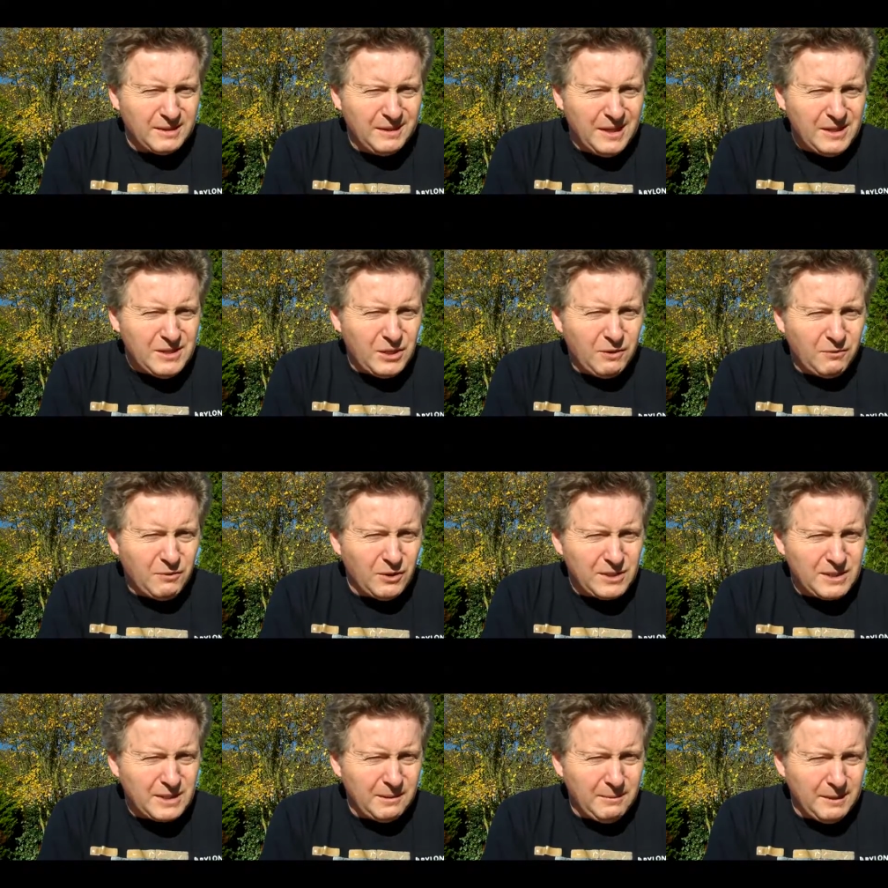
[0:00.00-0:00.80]
So you've got
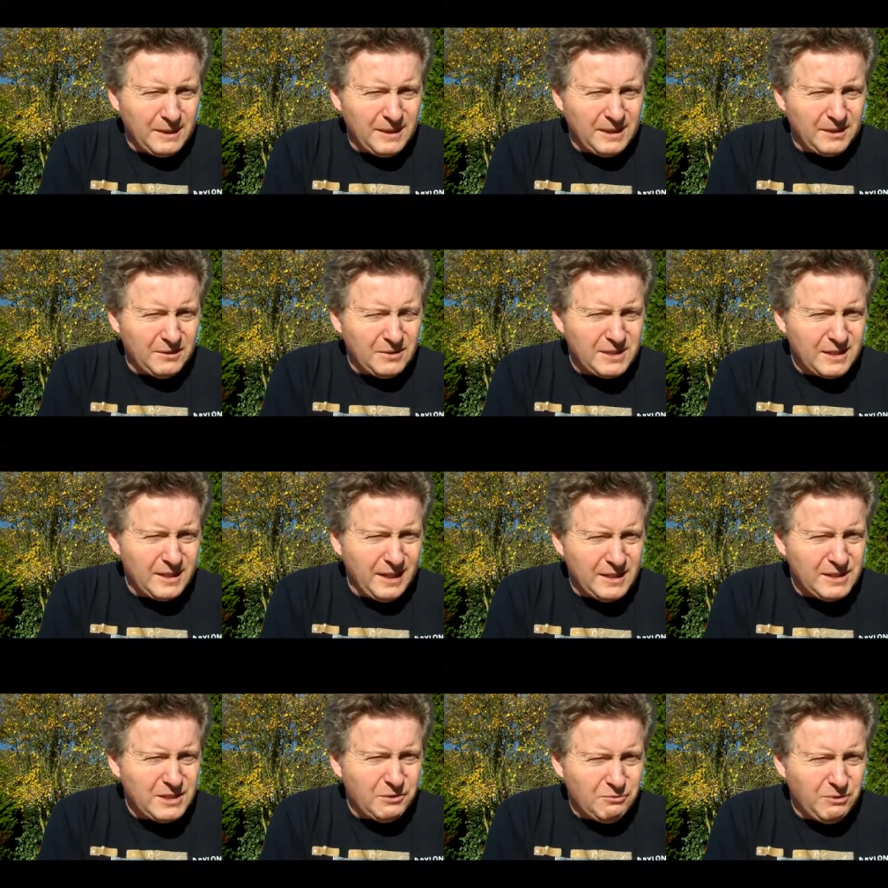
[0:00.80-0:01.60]
some idea as to,
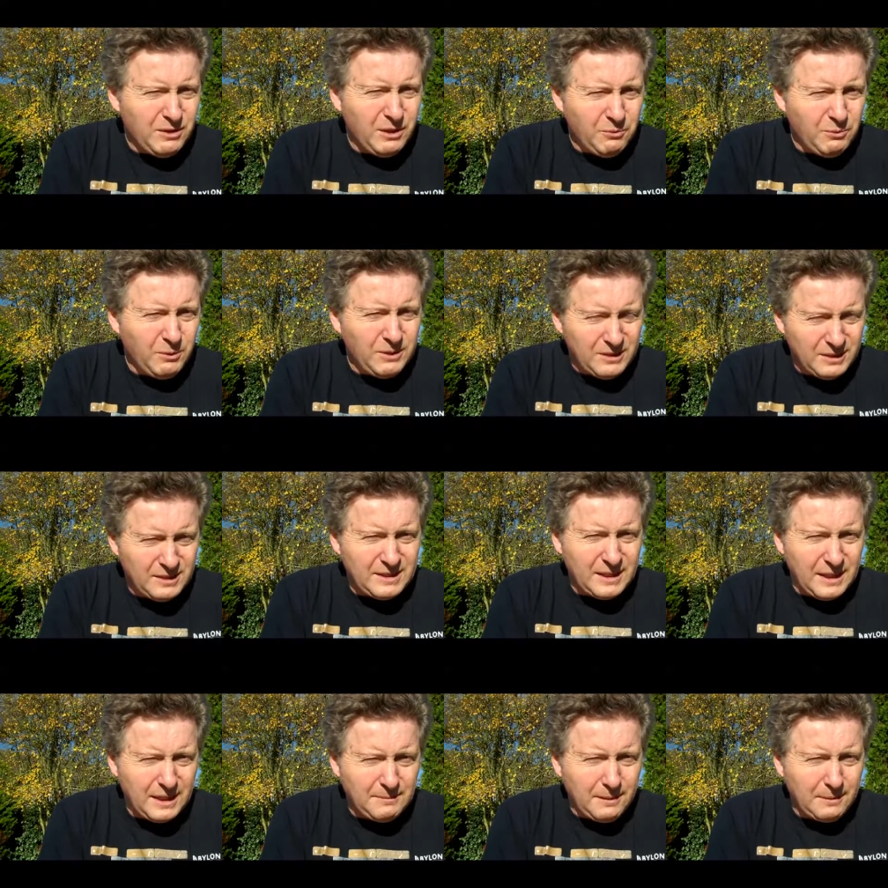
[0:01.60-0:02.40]
is it really worth the
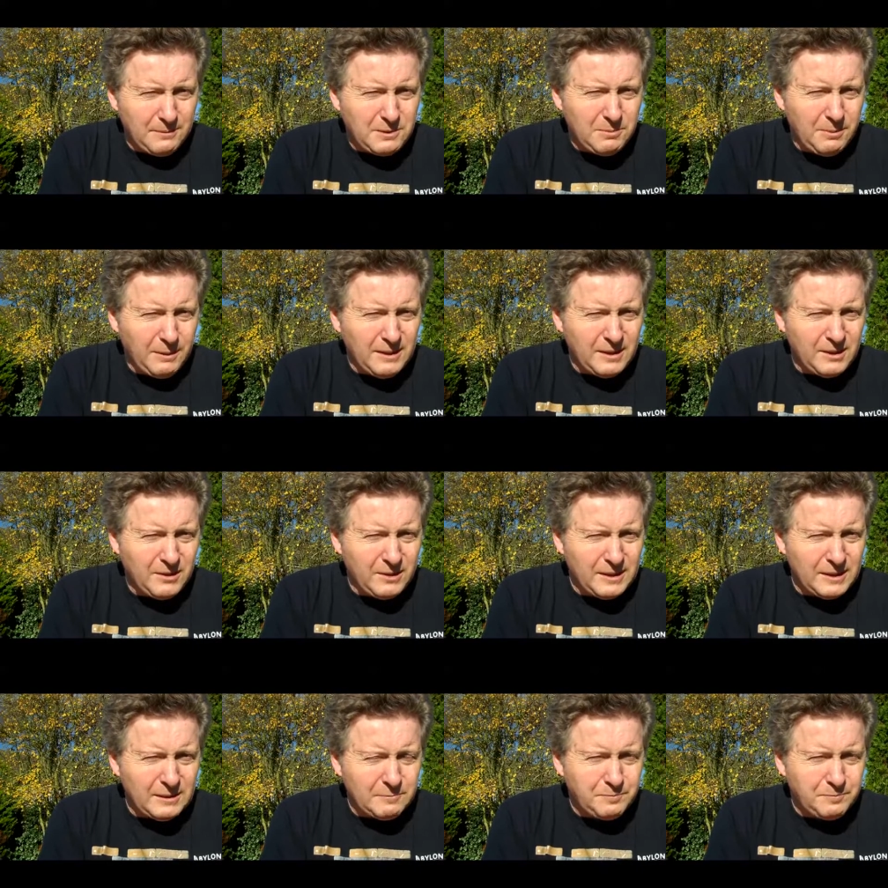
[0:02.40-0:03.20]
time I'm spending on it?